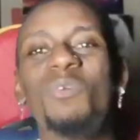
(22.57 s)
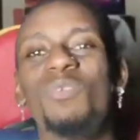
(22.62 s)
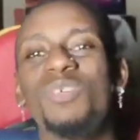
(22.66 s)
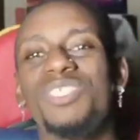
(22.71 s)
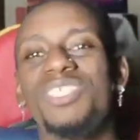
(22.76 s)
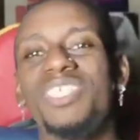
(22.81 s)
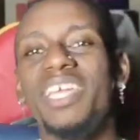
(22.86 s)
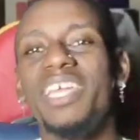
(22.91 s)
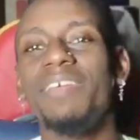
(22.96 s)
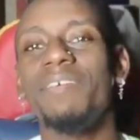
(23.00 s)

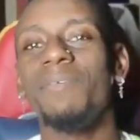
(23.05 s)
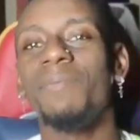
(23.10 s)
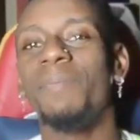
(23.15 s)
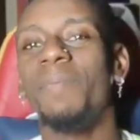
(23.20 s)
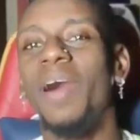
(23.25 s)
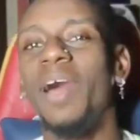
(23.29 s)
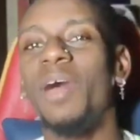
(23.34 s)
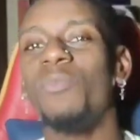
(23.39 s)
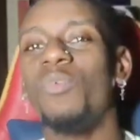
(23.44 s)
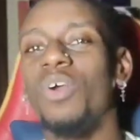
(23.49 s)
What's up,
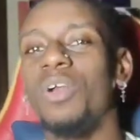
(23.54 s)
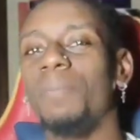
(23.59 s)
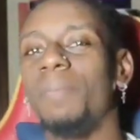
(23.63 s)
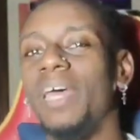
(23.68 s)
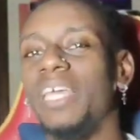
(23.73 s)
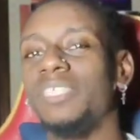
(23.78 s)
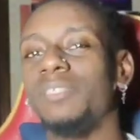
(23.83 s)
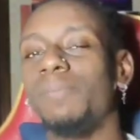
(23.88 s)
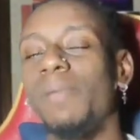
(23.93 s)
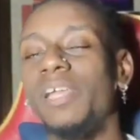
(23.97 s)
everybody? Welcome
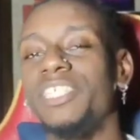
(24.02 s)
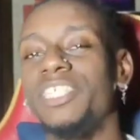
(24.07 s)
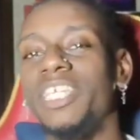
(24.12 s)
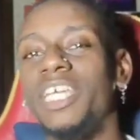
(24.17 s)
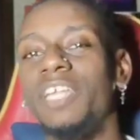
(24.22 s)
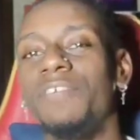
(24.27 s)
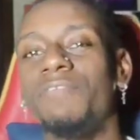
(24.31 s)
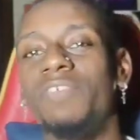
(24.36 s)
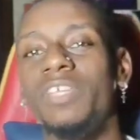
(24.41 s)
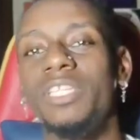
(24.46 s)
back to my
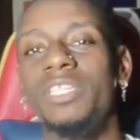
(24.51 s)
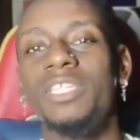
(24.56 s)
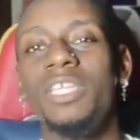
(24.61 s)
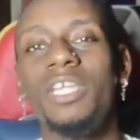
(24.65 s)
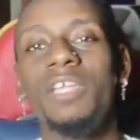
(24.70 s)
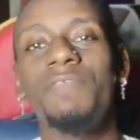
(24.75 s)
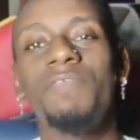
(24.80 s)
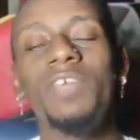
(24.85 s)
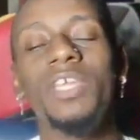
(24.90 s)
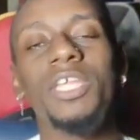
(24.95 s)
channel for
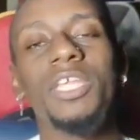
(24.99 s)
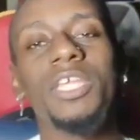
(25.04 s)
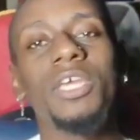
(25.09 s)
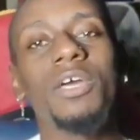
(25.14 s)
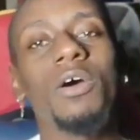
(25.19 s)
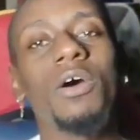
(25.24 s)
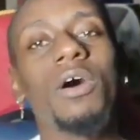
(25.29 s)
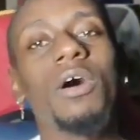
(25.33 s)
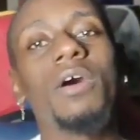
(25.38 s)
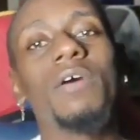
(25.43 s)
another
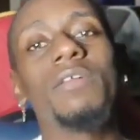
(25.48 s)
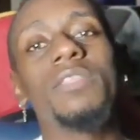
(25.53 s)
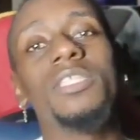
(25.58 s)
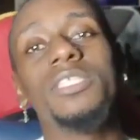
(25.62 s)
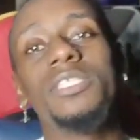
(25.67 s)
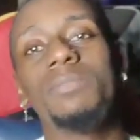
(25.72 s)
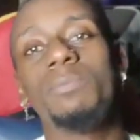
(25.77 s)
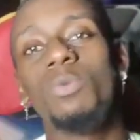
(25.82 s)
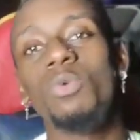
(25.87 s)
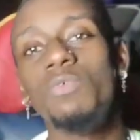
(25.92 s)
video of
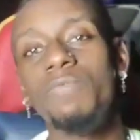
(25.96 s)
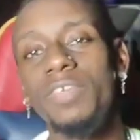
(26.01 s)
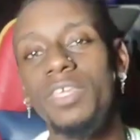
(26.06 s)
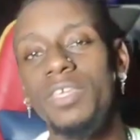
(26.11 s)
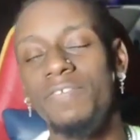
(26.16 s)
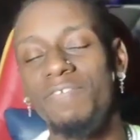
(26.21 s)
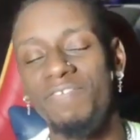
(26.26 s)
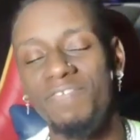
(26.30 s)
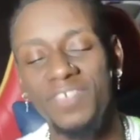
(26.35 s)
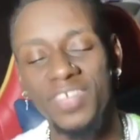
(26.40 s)
this
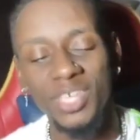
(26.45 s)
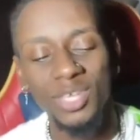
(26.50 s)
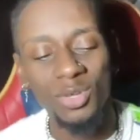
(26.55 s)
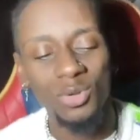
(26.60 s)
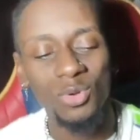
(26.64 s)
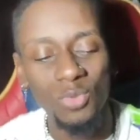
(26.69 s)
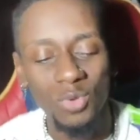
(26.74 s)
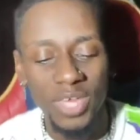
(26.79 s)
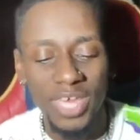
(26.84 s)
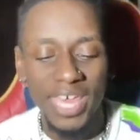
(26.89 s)
movie
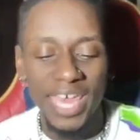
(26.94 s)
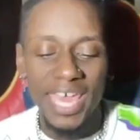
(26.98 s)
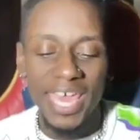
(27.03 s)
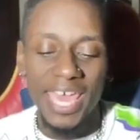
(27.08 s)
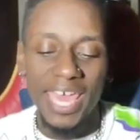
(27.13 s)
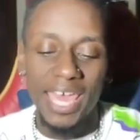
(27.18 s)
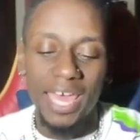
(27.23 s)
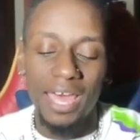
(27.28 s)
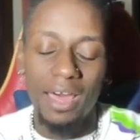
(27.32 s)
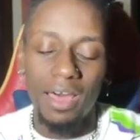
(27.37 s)
review
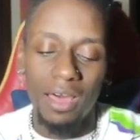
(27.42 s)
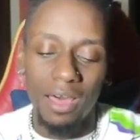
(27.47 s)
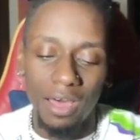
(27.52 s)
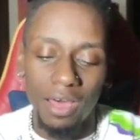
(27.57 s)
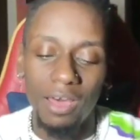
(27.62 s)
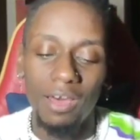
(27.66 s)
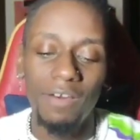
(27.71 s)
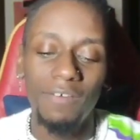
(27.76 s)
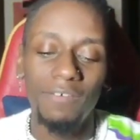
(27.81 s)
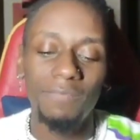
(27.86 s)

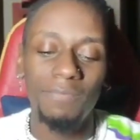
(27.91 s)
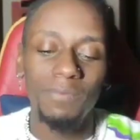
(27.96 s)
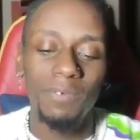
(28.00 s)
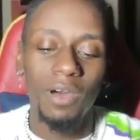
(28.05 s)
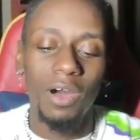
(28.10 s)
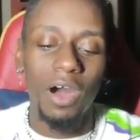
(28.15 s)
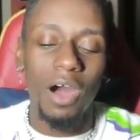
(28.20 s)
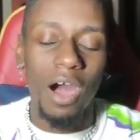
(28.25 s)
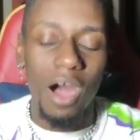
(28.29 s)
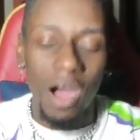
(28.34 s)
of
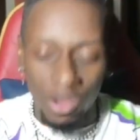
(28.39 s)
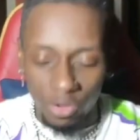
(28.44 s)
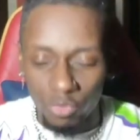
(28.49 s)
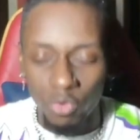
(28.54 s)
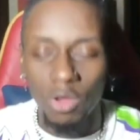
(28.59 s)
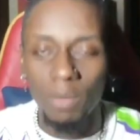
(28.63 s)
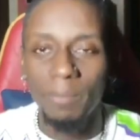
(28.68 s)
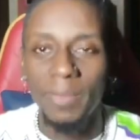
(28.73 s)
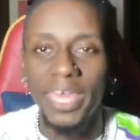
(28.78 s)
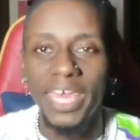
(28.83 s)

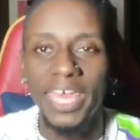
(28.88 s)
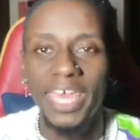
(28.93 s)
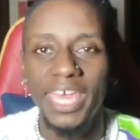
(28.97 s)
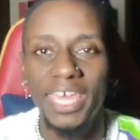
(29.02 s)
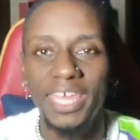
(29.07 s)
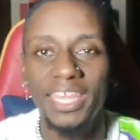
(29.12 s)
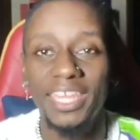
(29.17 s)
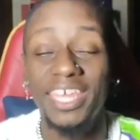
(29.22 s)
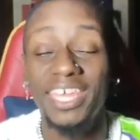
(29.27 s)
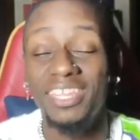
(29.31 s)

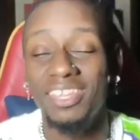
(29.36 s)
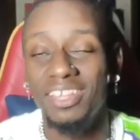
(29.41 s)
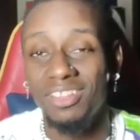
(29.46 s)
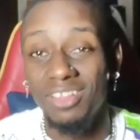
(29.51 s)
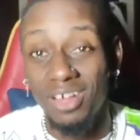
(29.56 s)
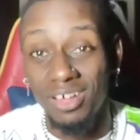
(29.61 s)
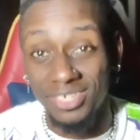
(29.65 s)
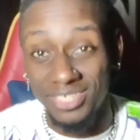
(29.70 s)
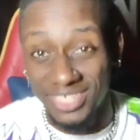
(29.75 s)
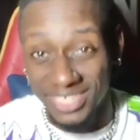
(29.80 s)
Aquaman in the
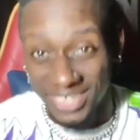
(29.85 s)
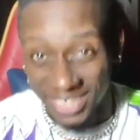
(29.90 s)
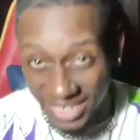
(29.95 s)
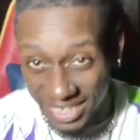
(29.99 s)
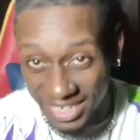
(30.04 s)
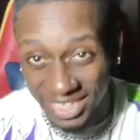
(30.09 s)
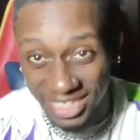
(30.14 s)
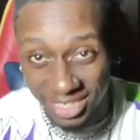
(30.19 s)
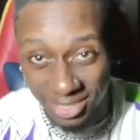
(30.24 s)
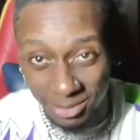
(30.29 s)
Lost
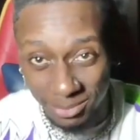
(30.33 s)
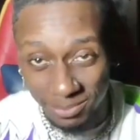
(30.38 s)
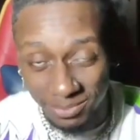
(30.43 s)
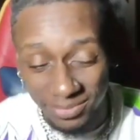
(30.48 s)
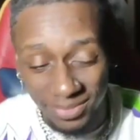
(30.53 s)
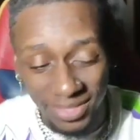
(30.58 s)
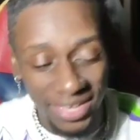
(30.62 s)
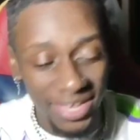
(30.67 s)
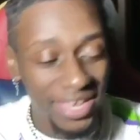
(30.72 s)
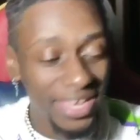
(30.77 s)

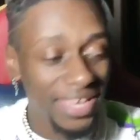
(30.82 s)
Kingdom.